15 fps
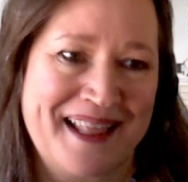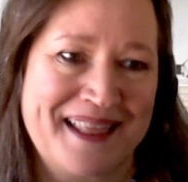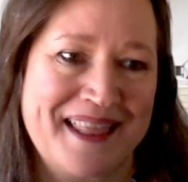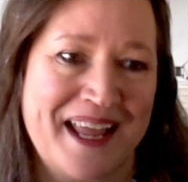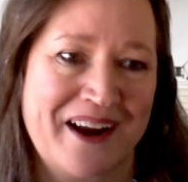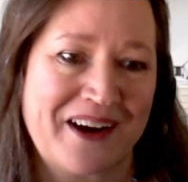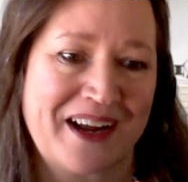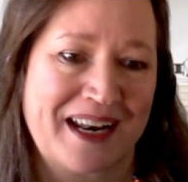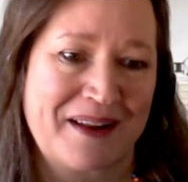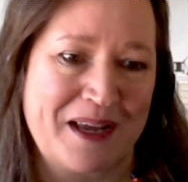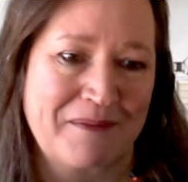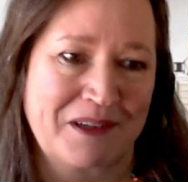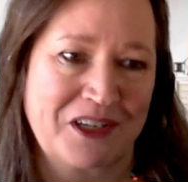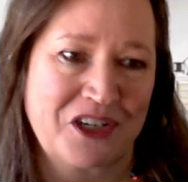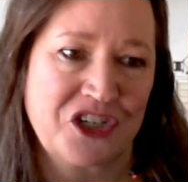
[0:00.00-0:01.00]
they are going to
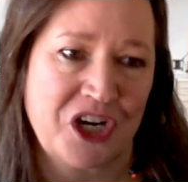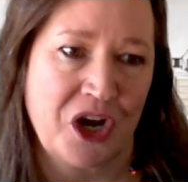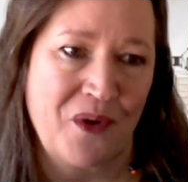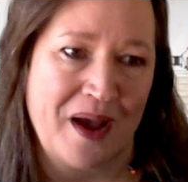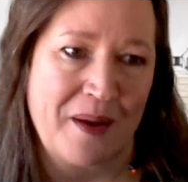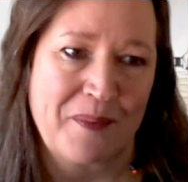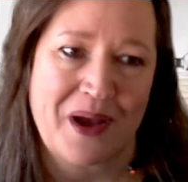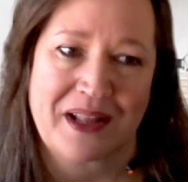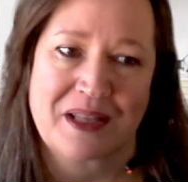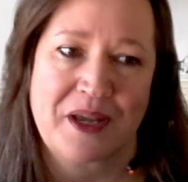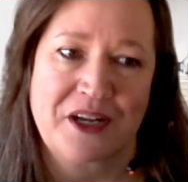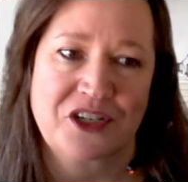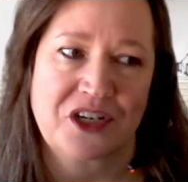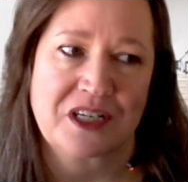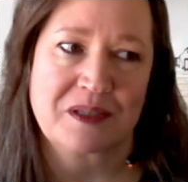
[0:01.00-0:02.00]
be able to show up on the
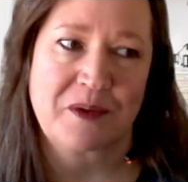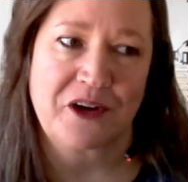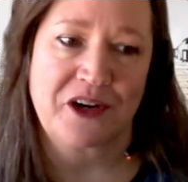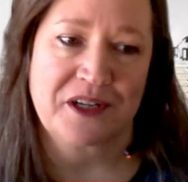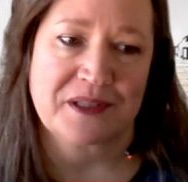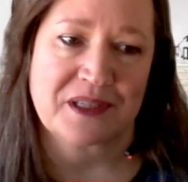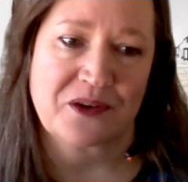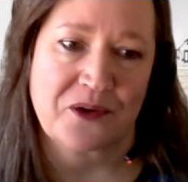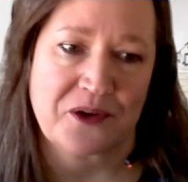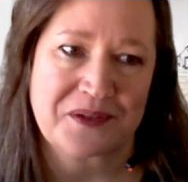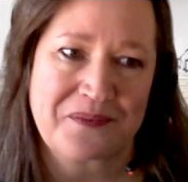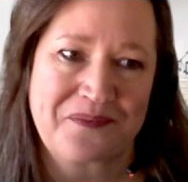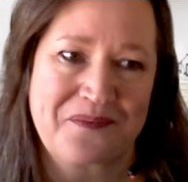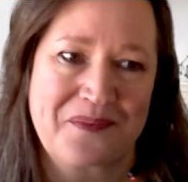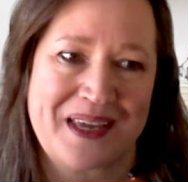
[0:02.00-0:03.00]
patient experience
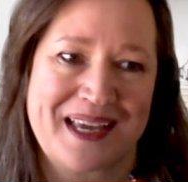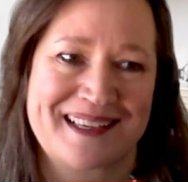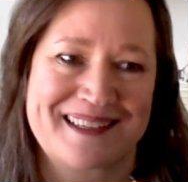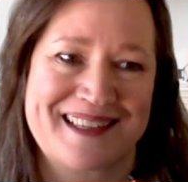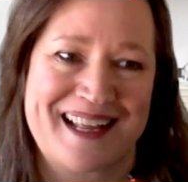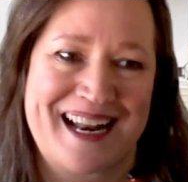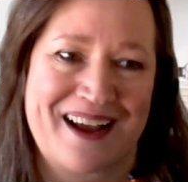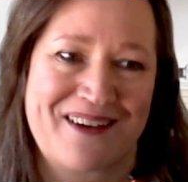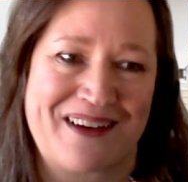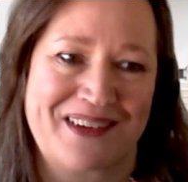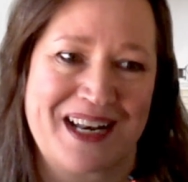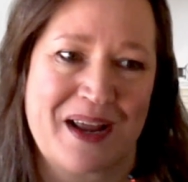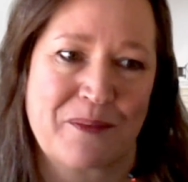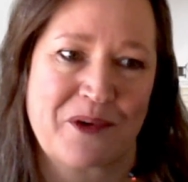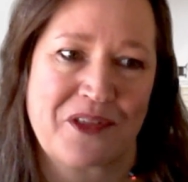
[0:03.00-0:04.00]
scores because they now have
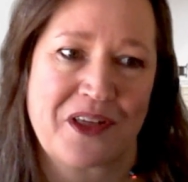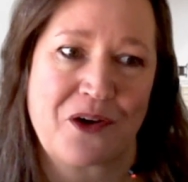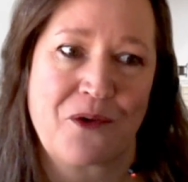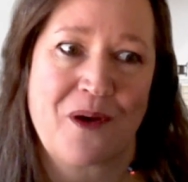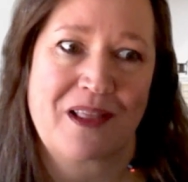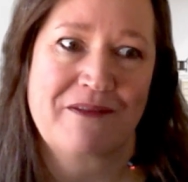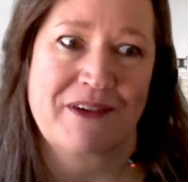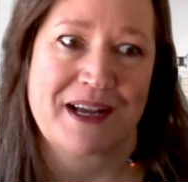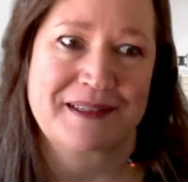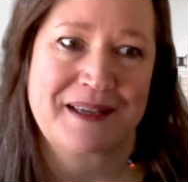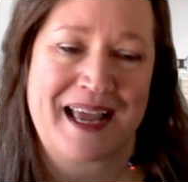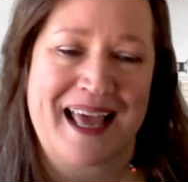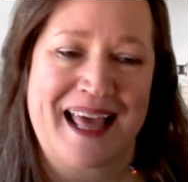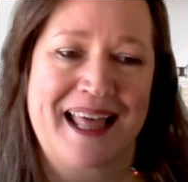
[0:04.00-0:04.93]
a number that qualifies.